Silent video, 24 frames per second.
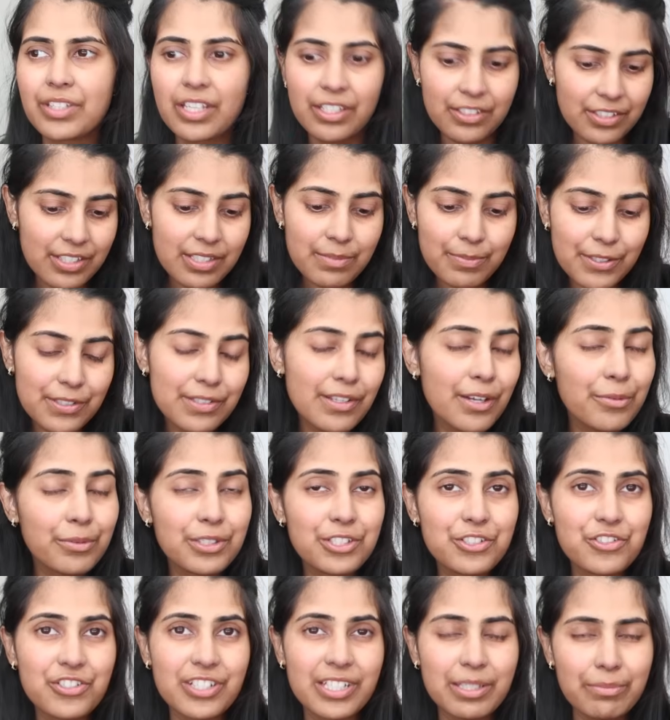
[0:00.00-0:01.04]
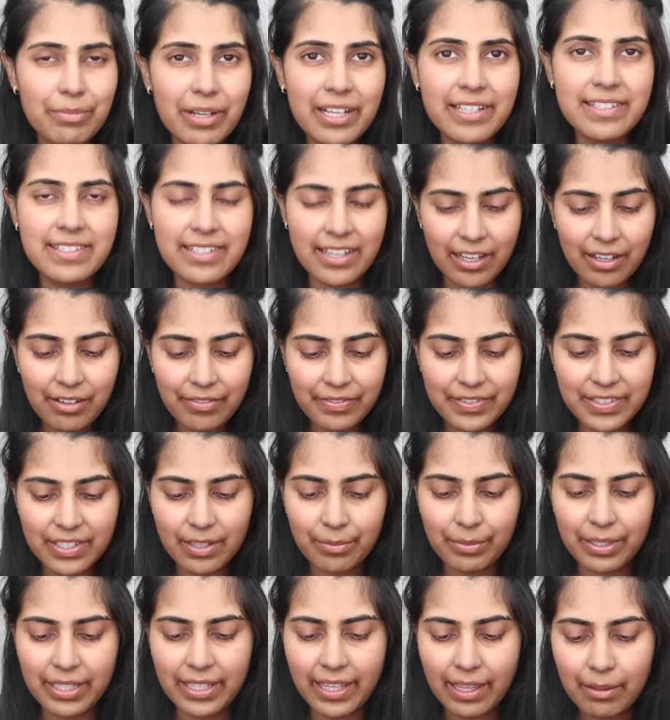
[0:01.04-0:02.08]
just because I want to treat myself. So I'm
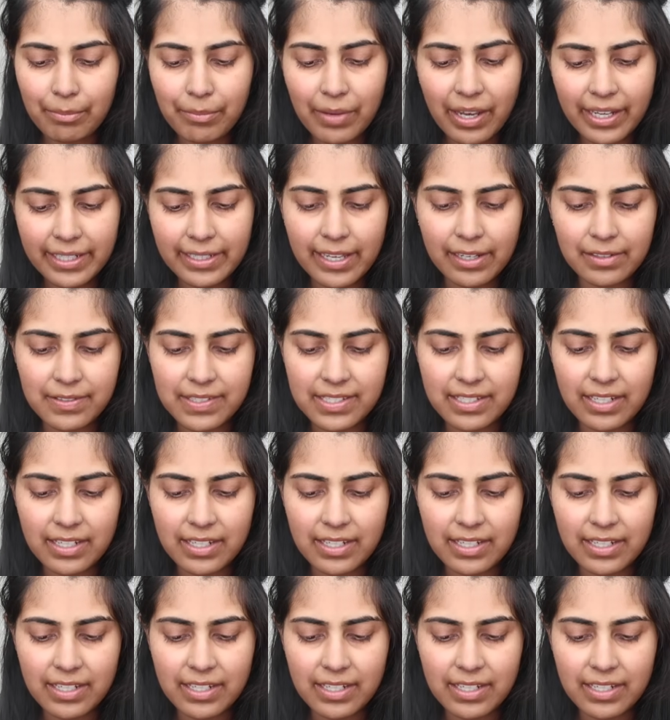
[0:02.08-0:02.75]
gonna get my nails